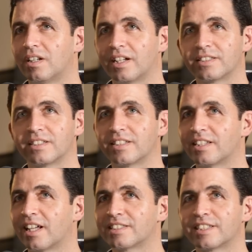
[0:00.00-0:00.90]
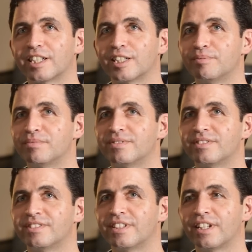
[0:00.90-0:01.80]
As I said last time,
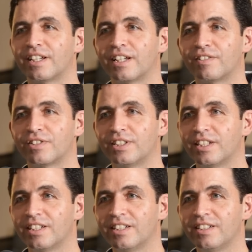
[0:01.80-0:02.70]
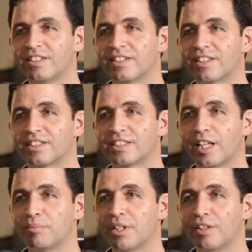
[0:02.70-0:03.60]
every day, the
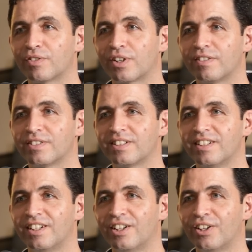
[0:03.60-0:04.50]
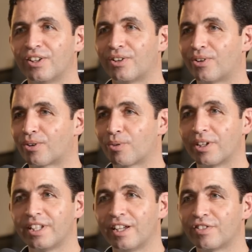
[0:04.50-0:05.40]
same day forever, mm-hmm. or
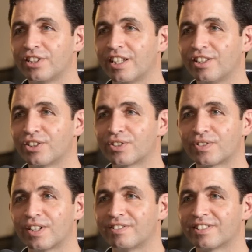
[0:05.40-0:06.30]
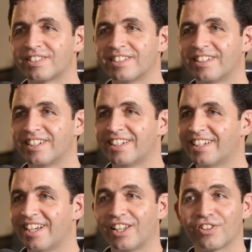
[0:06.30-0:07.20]
one day every 10 years forever,
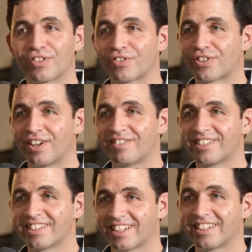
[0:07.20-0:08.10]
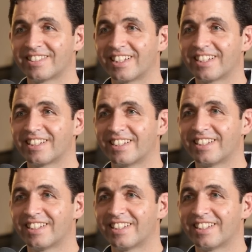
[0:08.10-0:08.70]
any of the forevers, I'll take it.